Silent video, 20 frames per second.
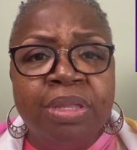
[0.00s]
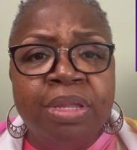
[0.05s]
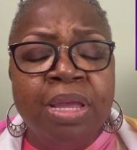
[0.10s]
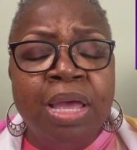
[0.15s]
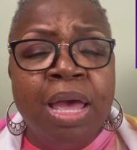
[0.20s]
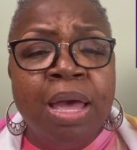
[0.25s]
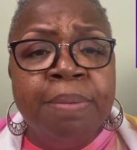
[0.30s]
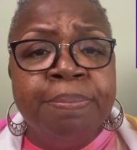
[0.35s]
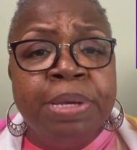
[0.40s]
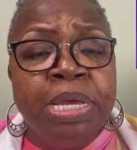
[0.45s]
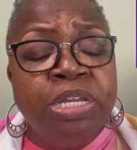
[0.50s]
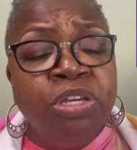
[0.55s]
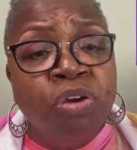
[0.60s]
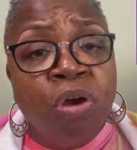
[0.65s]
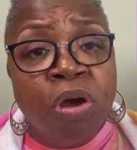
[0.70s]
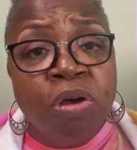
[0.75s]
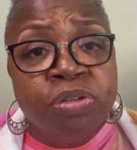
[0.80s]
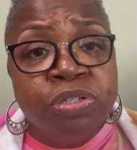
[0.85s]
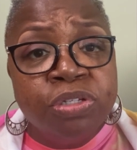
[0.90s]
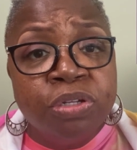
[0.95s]
And you
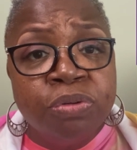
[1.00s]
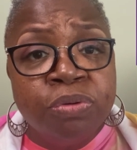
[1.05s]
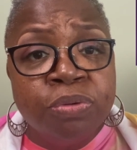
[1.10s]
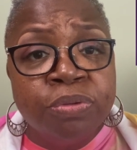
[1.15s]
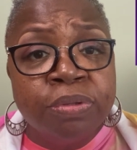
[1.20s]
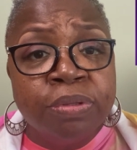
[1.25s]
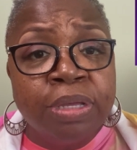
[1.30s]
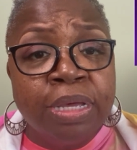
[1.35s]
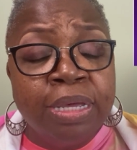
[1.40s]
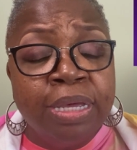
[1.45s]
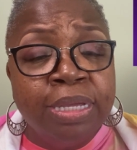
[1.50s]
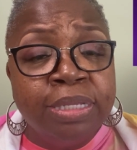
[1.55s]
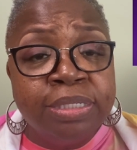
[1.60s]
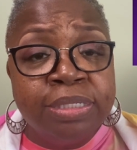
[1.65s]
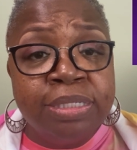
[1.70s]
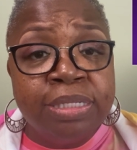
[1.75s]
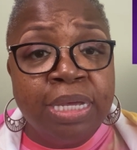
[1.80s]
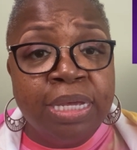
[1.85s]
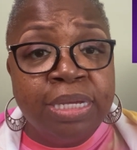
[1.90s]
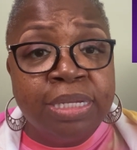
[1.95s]
also, it
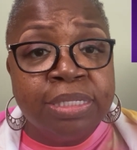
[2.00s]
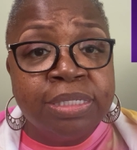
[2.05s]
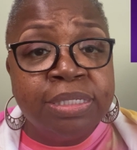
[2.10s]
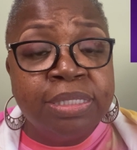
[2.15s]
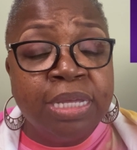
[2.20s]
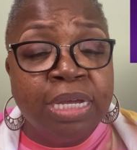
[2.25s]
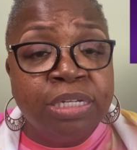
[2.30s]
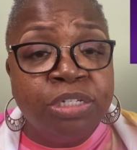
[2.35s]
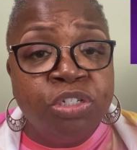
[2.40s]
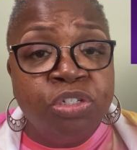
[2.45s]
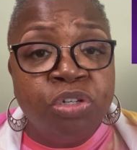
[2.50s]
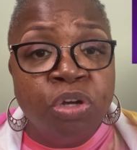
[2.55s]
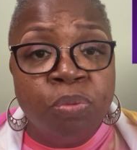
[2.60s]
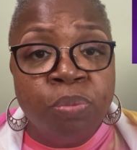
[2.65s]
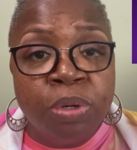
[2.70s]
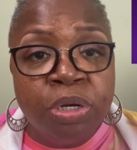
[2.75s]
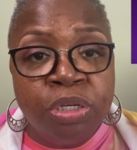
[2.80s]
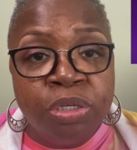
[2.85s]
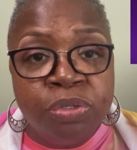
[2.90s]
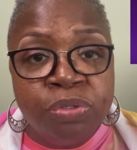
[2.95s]
says that you don't
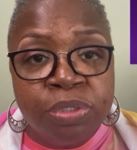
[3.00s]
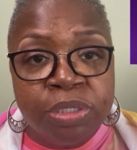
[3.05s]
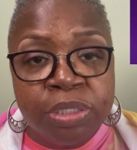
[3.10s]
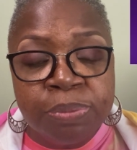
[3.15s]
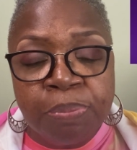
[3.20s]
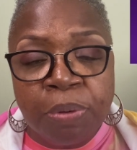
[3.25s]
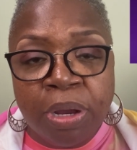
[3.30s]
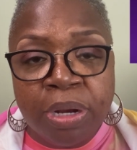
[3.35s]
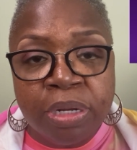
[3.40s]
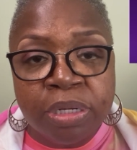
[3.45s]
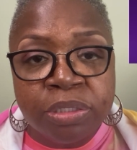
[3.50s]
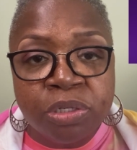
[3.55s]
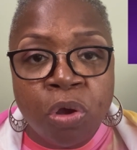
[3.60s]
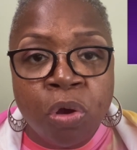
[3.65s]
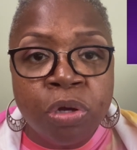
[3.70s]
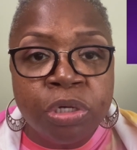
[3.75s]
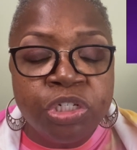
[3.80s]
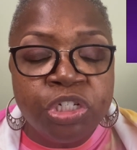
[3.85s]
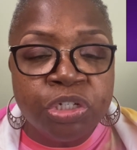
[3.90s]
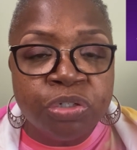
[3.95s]
want to use this product
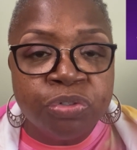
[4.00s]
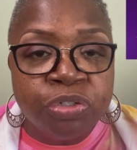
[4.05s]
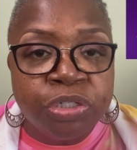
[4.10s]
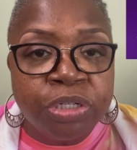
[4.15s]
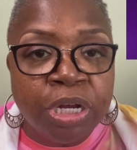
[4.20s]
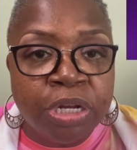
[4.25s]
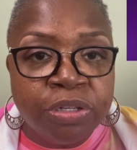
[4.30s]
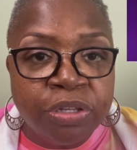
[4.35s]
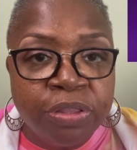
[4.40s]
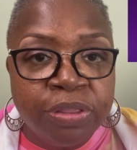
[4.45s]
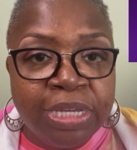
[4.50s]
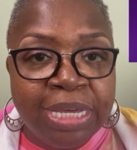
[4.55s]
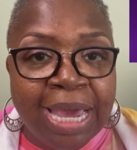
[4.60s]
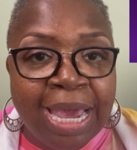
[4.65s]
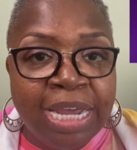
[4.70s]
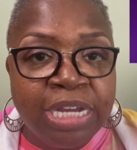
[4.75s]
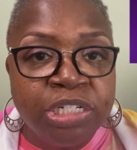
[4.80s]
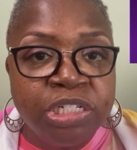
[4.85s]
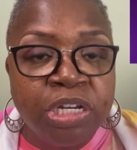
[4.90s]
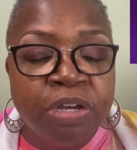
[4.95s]
on children under the
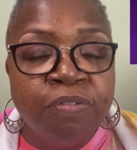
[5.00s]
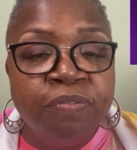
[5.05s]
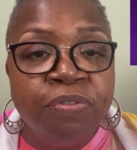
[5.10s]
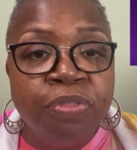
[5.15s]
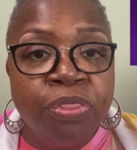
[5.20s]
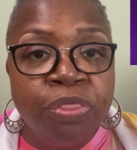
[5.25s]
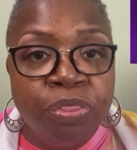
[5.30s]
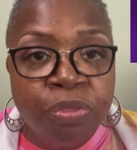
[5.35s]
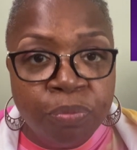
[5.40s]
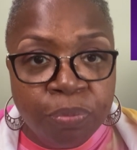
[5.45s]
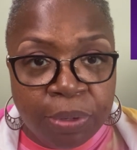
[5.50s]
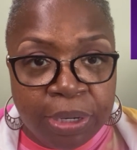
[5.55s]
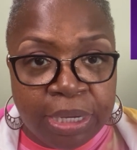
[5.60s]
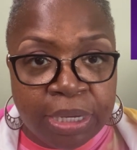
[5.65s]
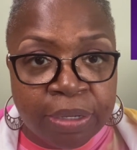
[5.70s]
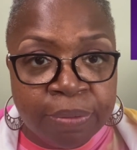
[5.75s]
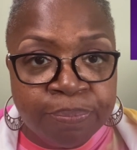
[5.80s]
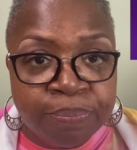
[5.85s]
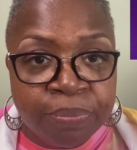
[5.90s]
age of 3.